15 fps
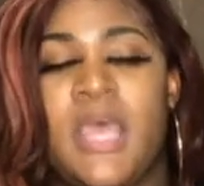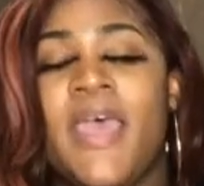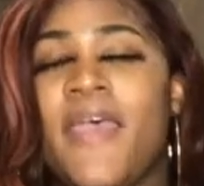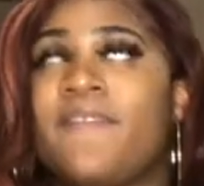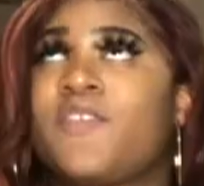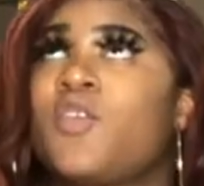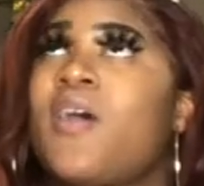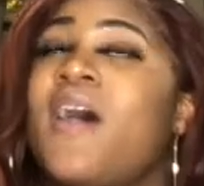
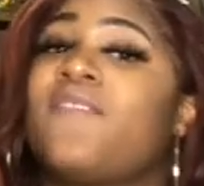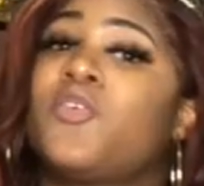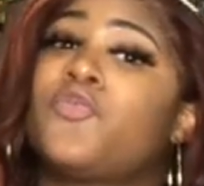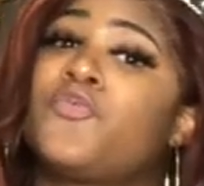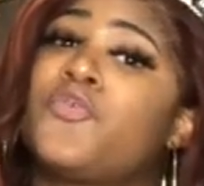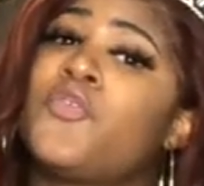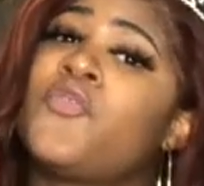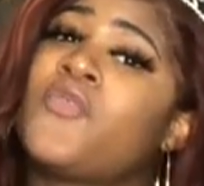If you have a
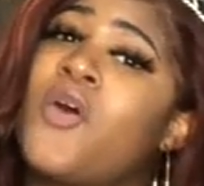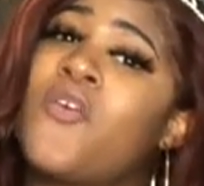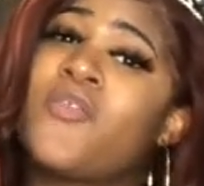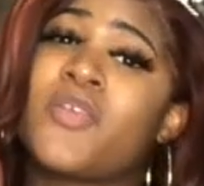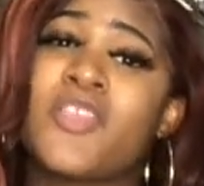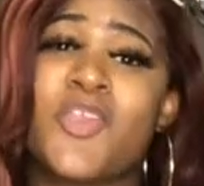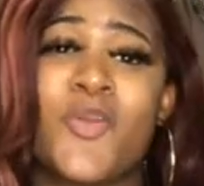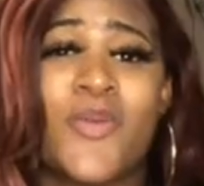roof over
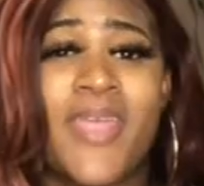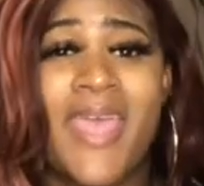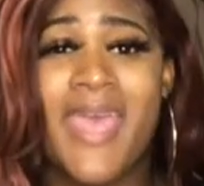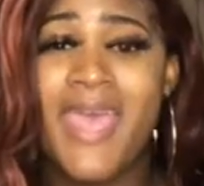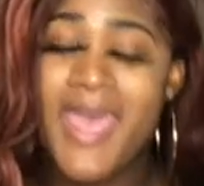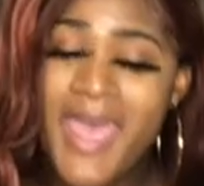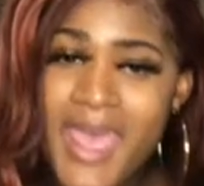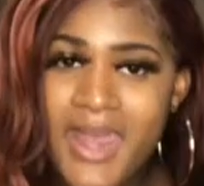your
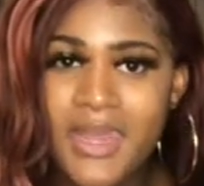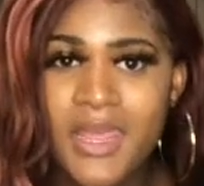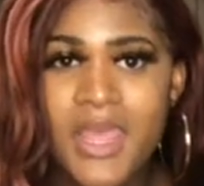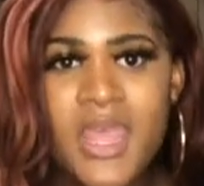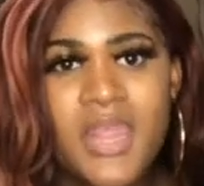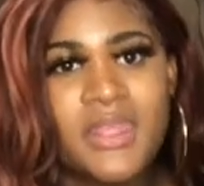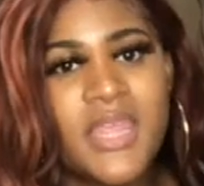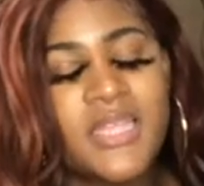head,
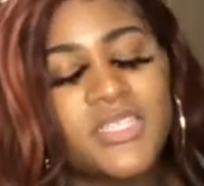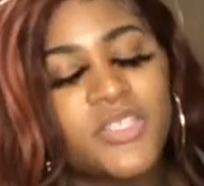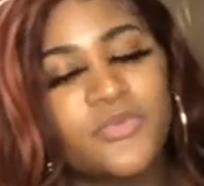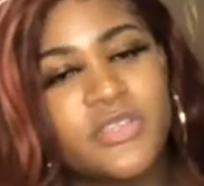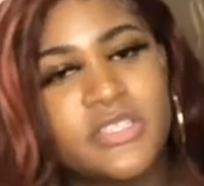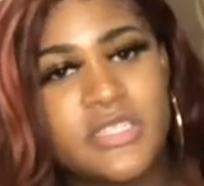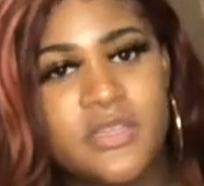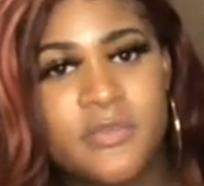that's a
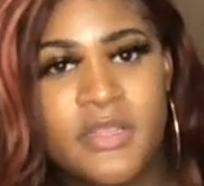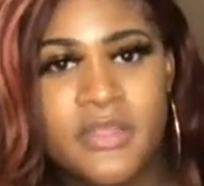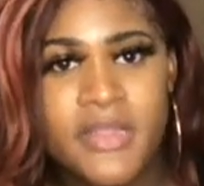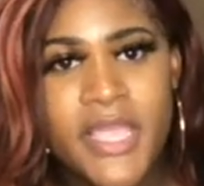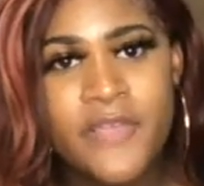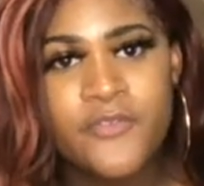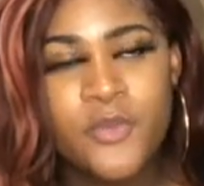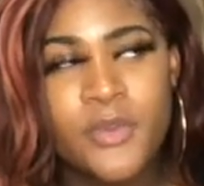reason to be
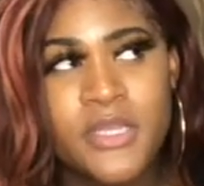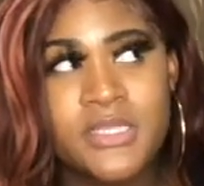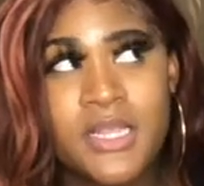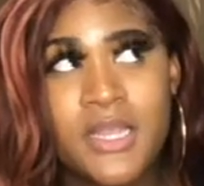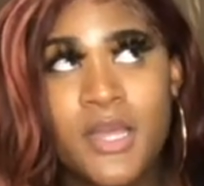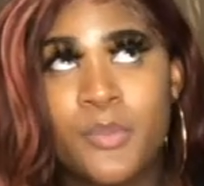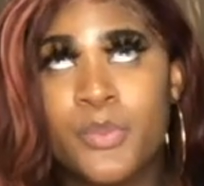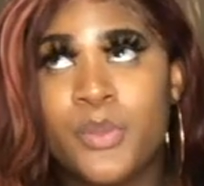thankful, because a
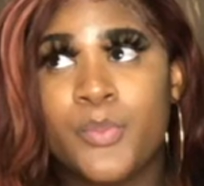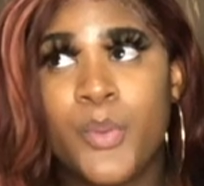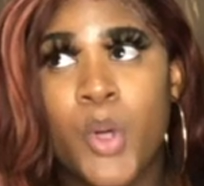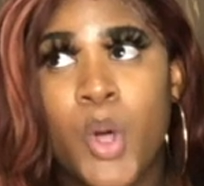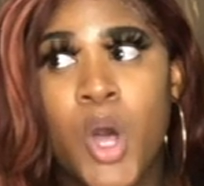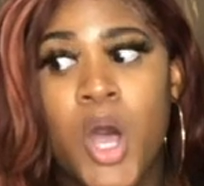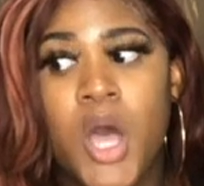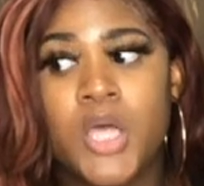lot of
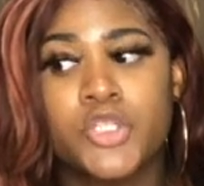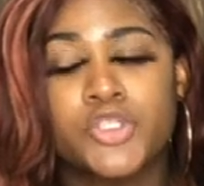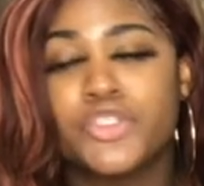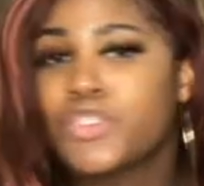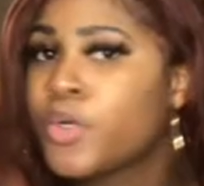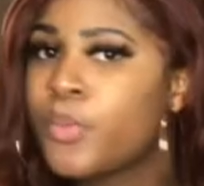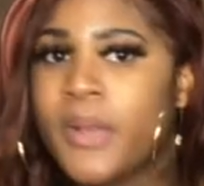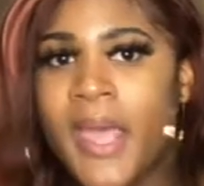people
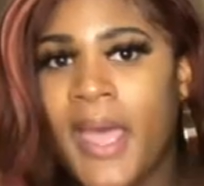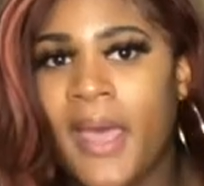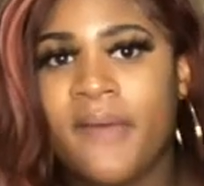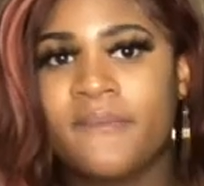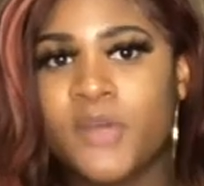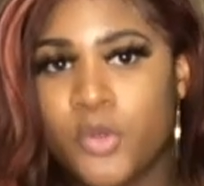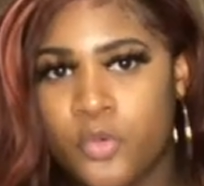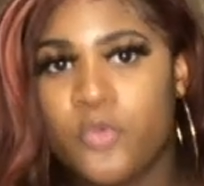don't have
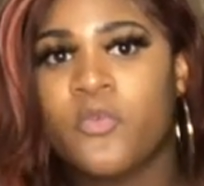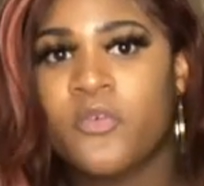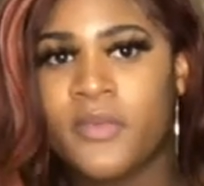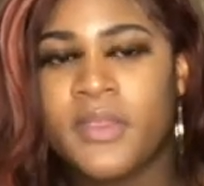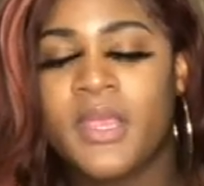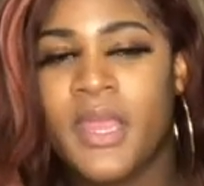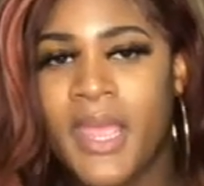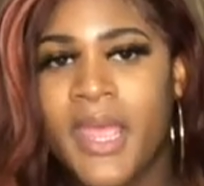a roof over
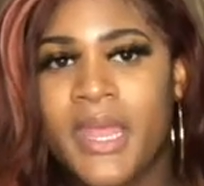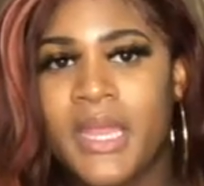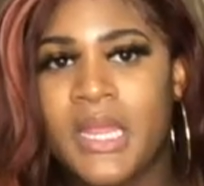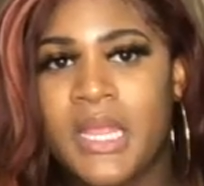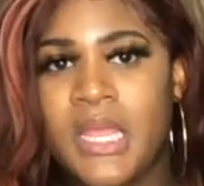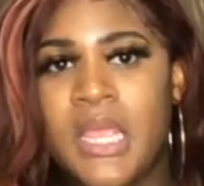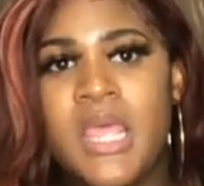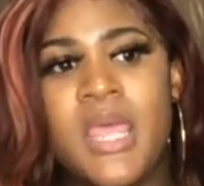their head.
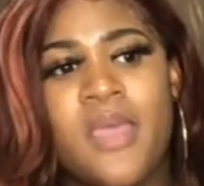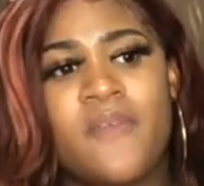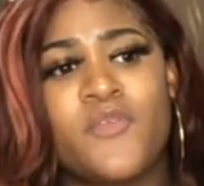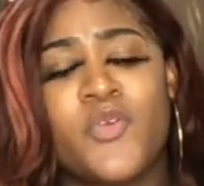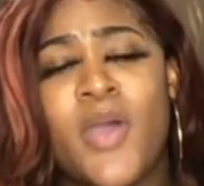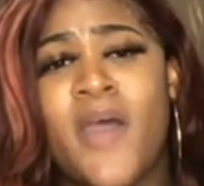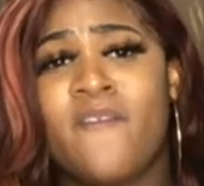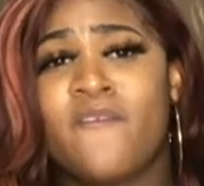If you
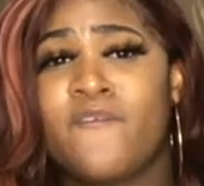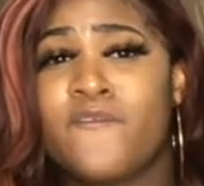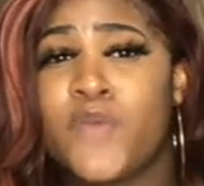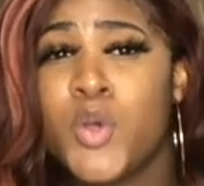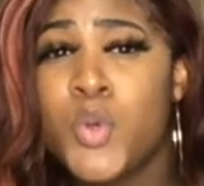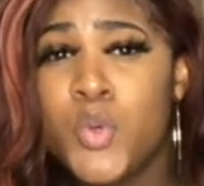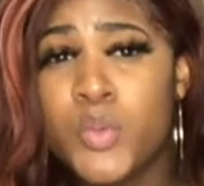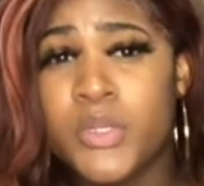have
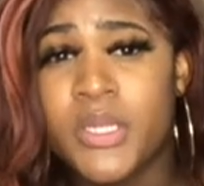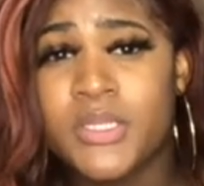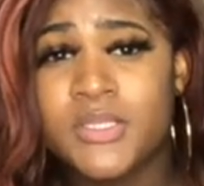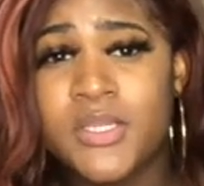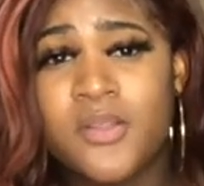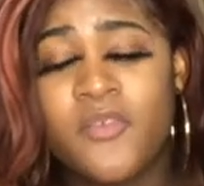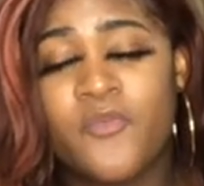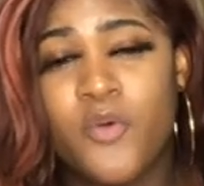food to
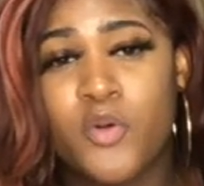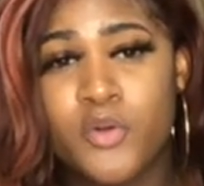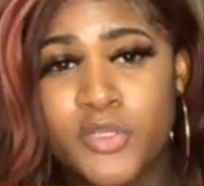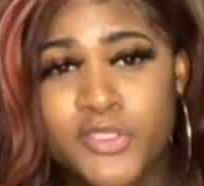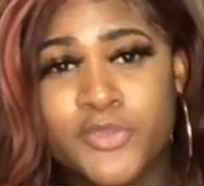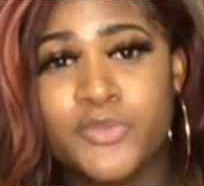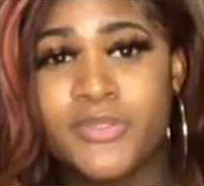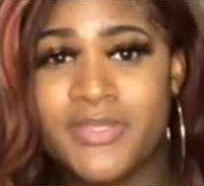look forward
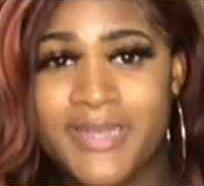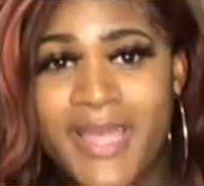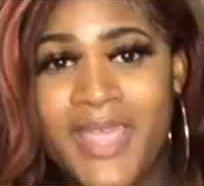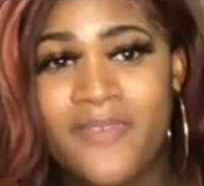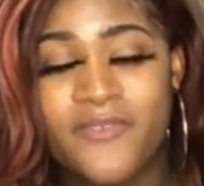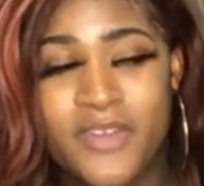to tonight for